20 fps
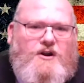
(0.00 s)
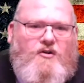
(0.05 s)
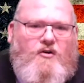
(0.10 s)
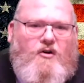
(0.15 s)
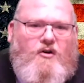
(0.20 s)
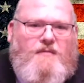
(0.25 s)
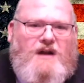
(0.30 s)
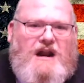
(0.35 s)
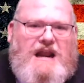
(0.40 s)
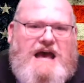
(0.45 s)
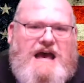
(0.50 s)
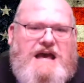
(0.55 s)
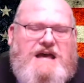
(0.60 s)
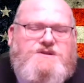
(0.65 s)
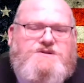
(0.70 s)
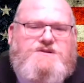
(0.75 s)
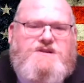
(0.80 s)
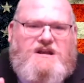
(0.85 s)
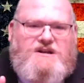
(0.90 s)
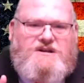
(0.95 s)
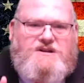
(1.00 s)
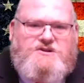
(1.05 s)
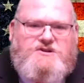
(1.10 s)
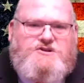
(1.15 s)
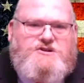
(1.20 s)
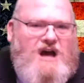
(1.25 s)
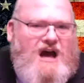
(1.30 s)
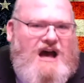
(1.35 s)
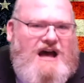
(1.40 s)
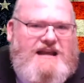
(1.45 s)
normalize. It does
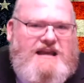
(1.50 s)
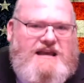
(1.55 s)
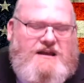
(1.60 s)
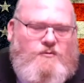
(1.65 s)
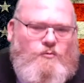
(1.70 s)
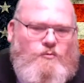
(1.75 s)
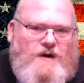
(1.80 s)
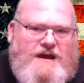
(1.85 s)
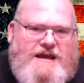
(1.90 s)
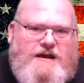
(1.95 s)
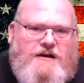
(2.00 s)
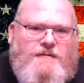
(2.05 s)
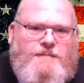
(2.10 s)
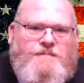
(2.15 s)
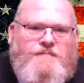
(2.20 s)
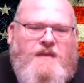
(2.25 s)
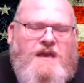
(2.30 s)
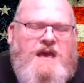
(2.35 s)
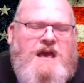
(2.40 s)
not end well.